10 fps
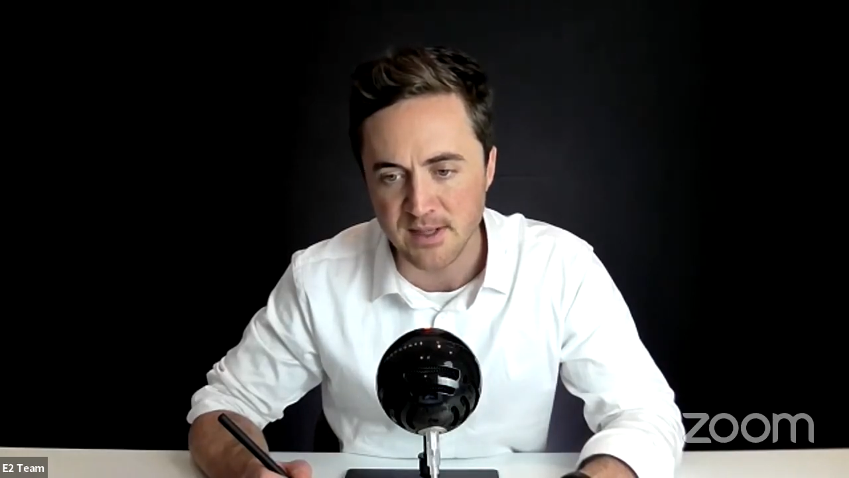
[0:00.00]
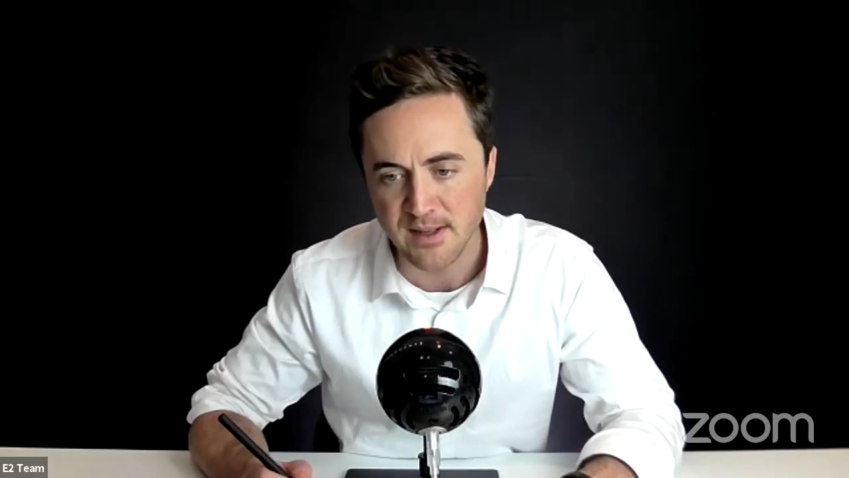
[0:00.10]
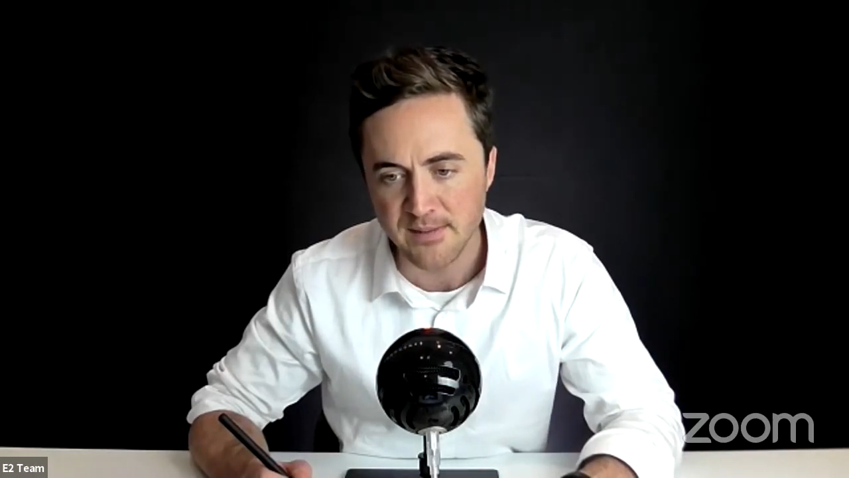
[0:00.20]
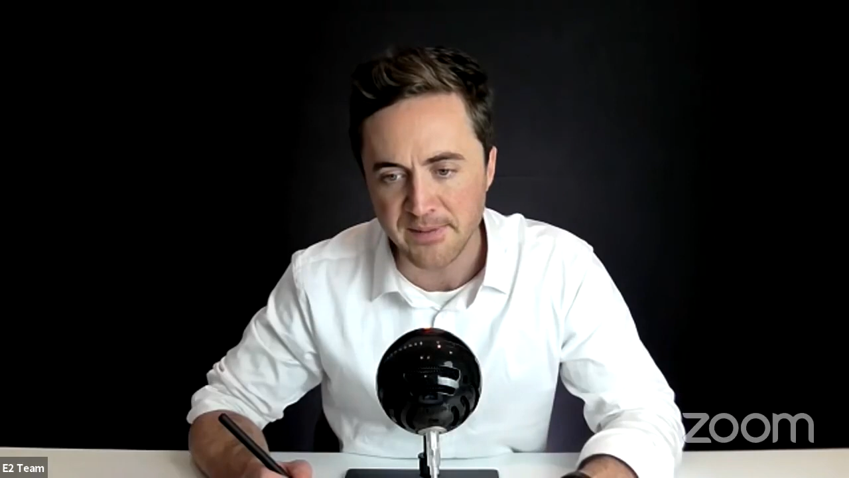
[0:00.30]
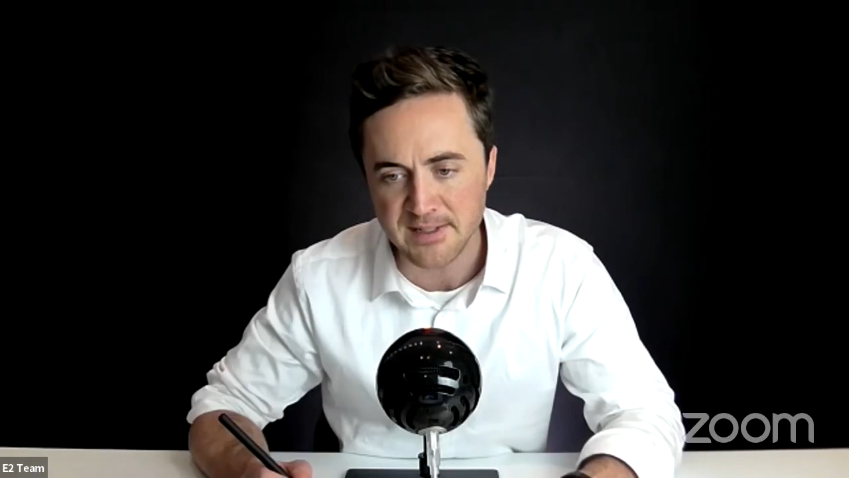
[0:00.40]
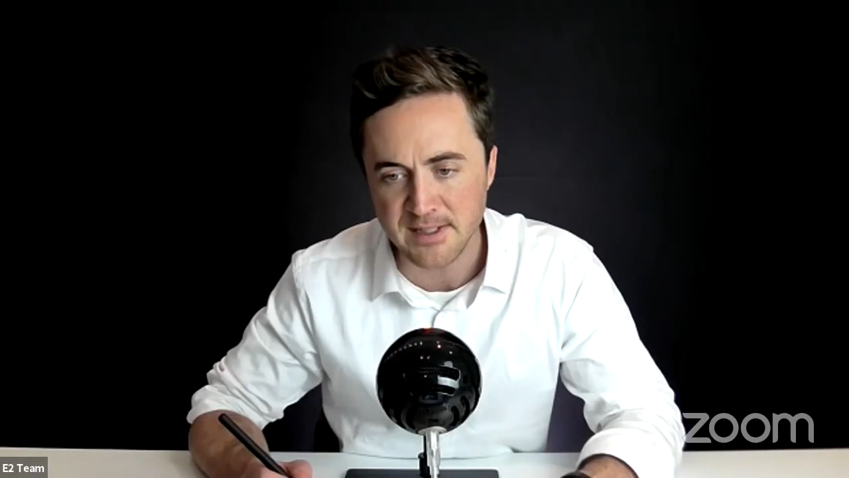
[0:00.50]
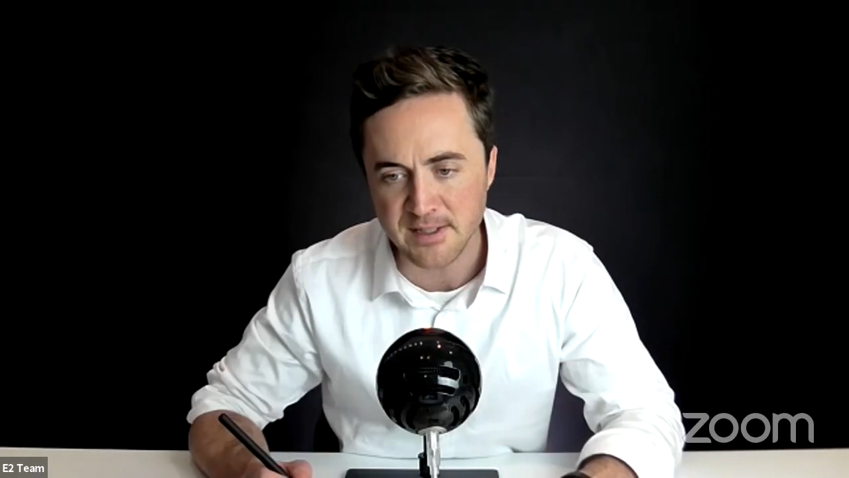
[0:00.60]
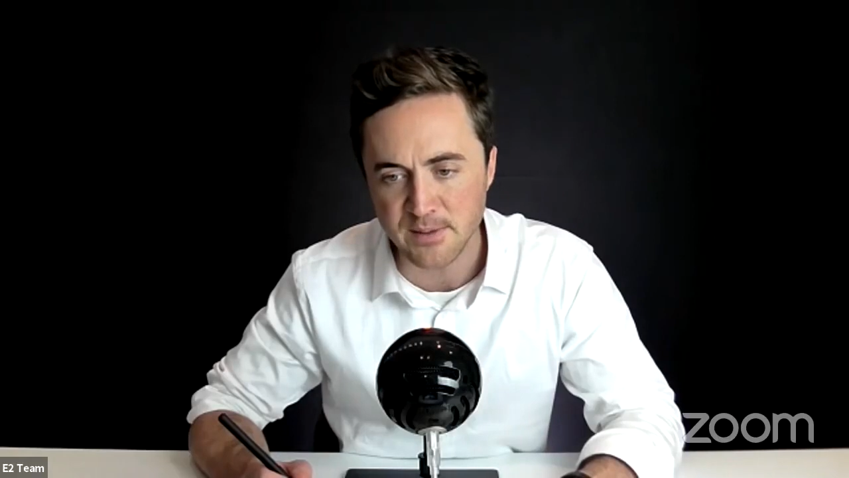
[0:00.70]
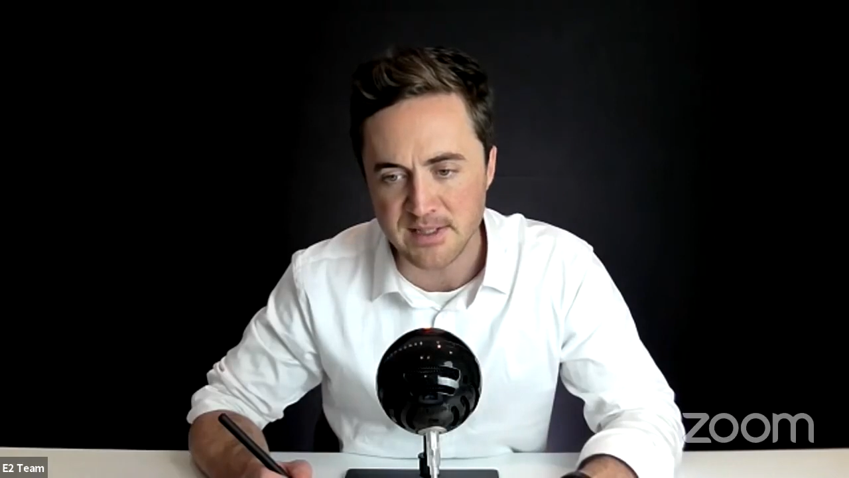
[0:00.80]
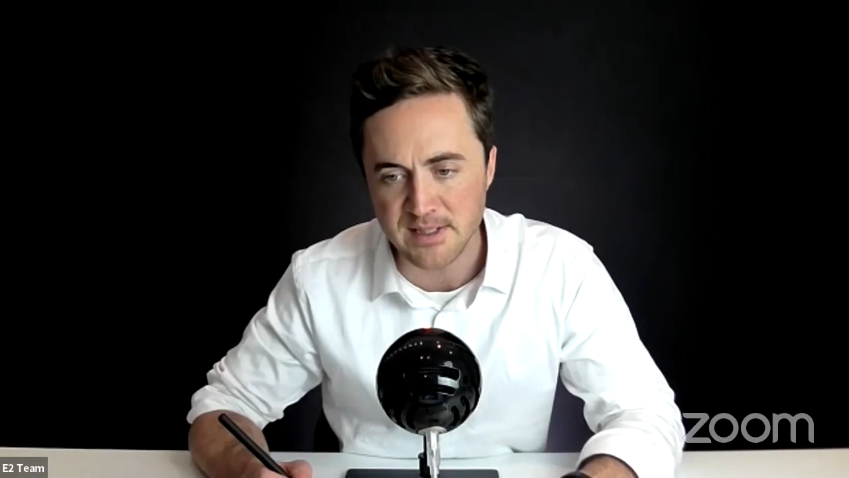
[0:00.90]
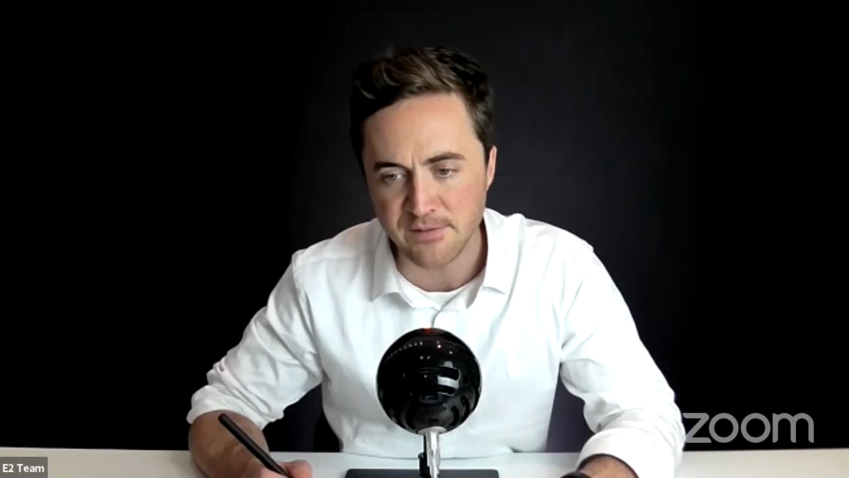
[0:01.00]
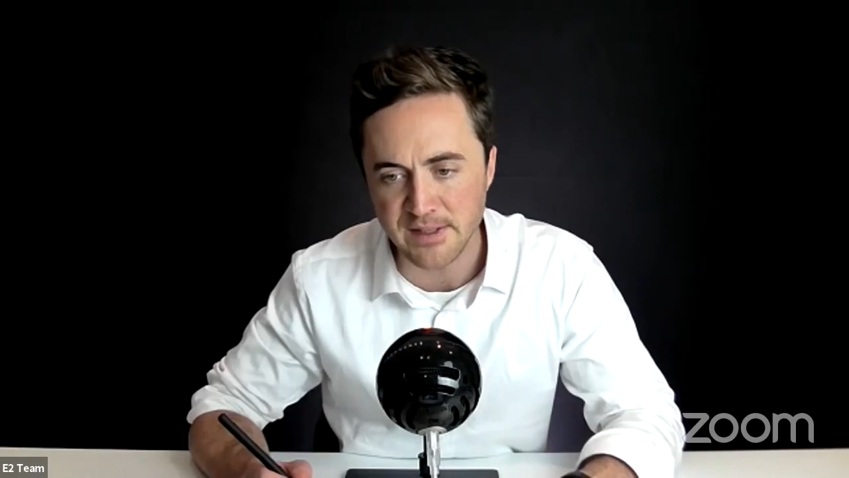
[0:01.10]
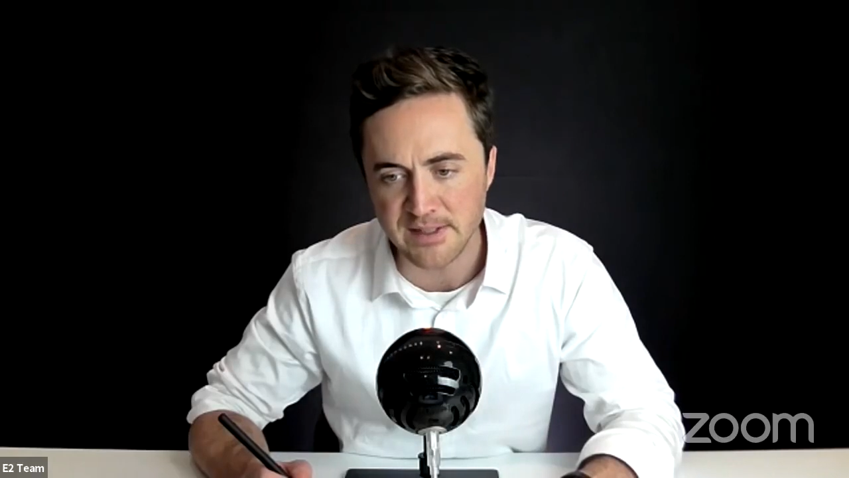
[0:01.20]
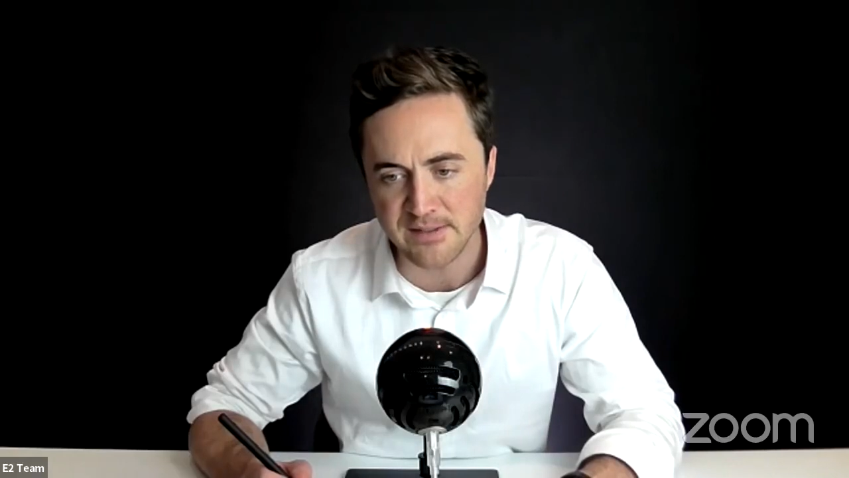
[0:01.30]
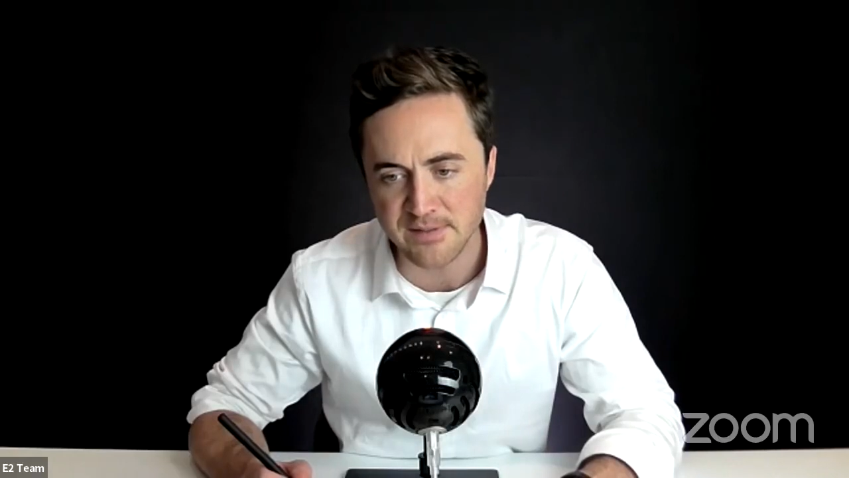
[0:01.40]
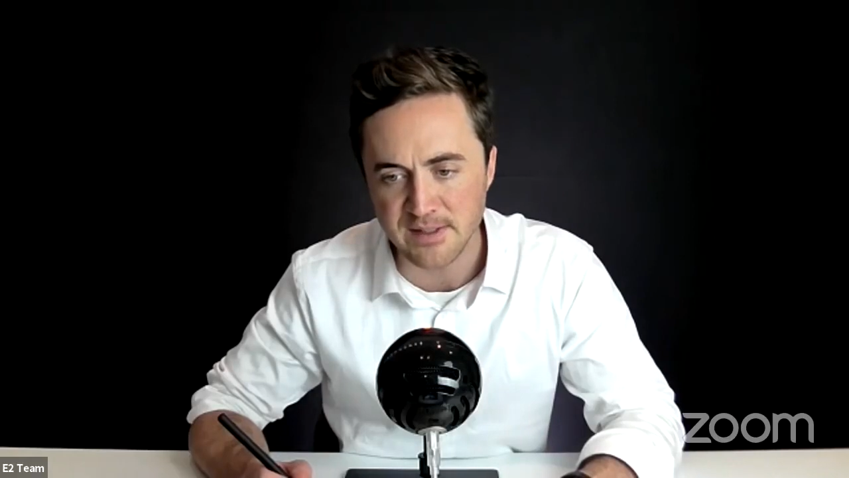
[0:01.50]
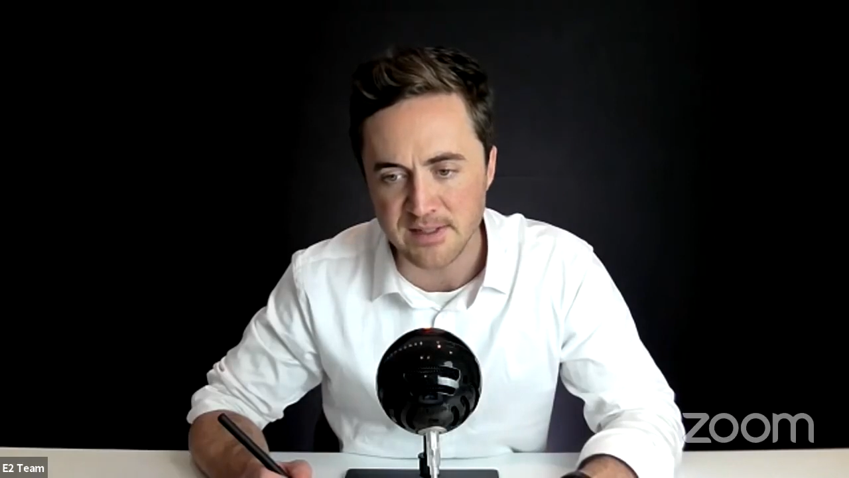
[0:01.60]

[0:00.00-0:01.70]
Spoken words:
thus increasing effectiveness.